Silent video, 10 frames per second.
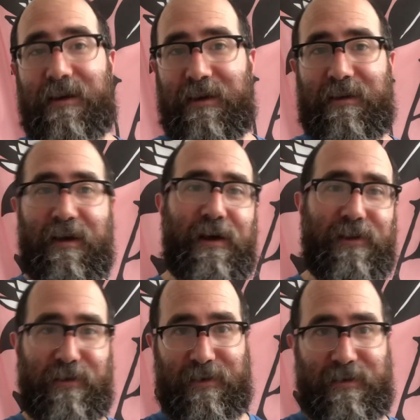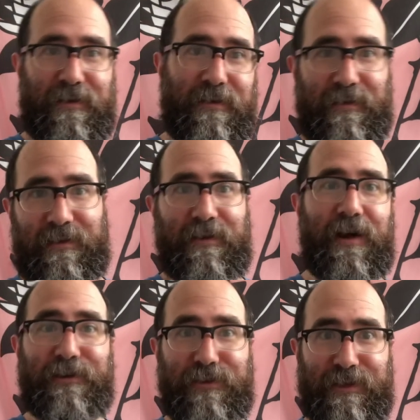in other
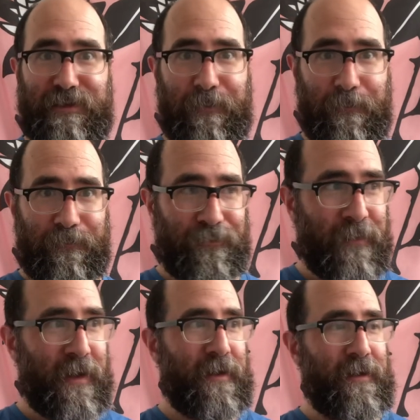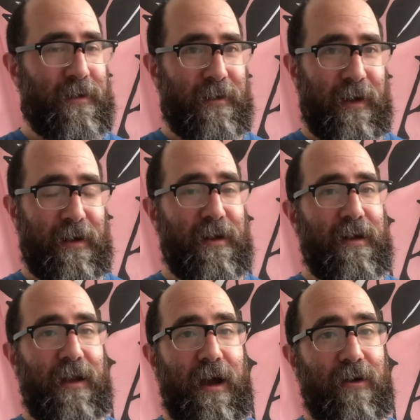countries. Okay,
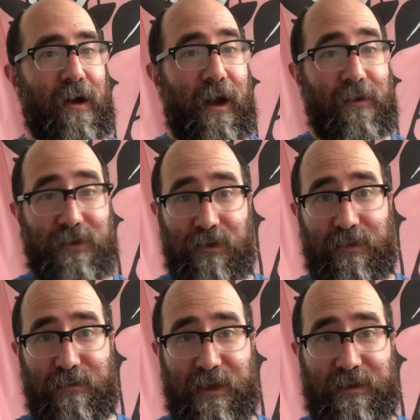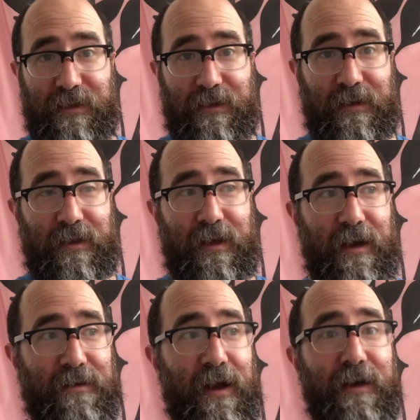now I also admit
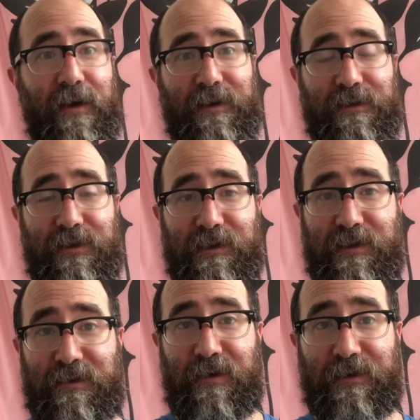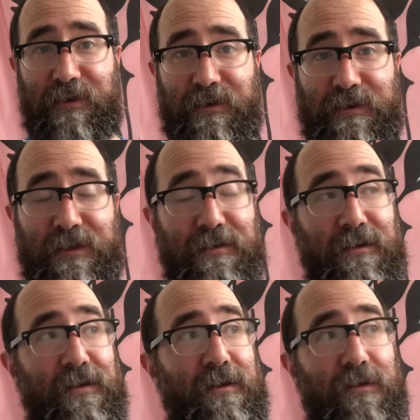that I got into Indian authors
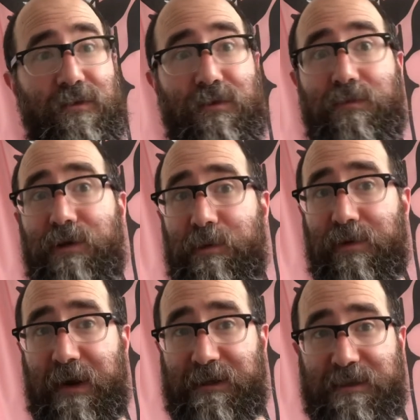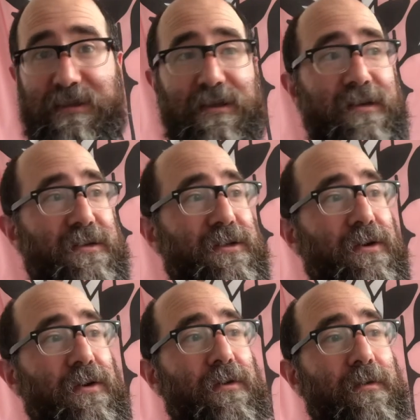through book prizes.
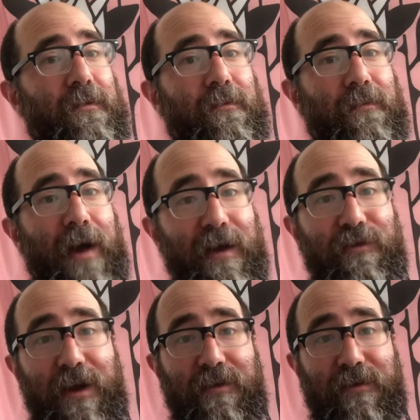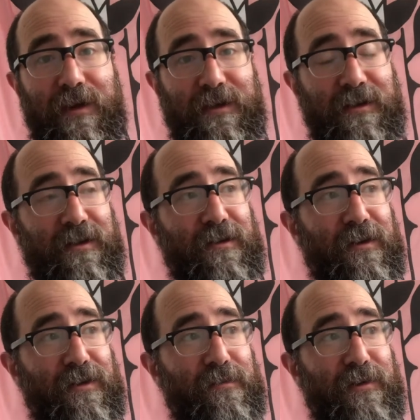So, my favorite Indian
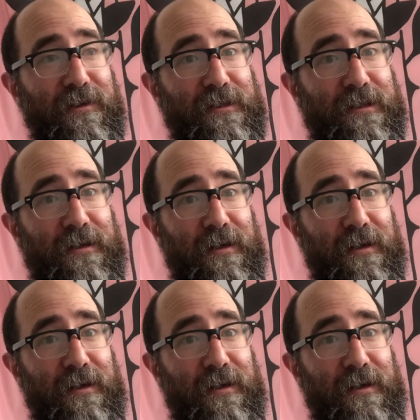author books